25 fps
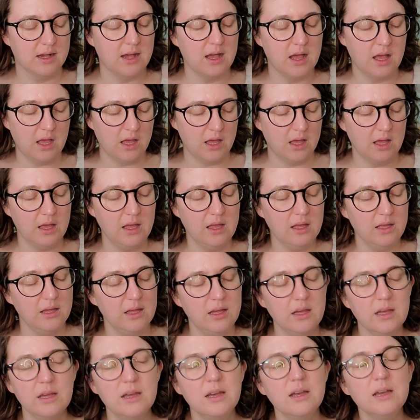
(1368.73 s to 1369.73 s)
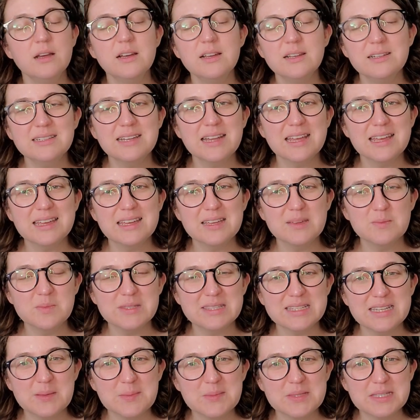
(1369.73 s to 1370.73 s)
Uh, names,
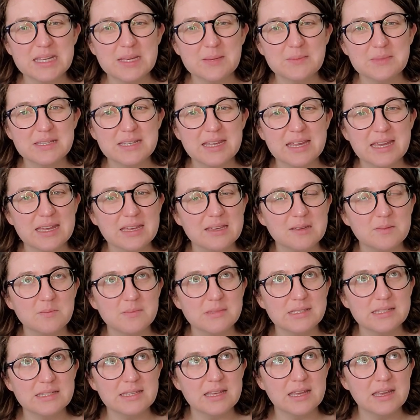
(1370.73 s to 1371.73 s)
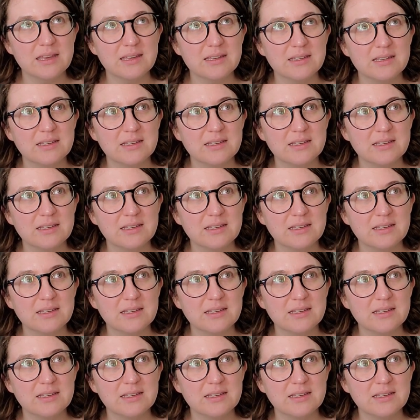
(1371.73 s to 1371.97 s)
names, names, names.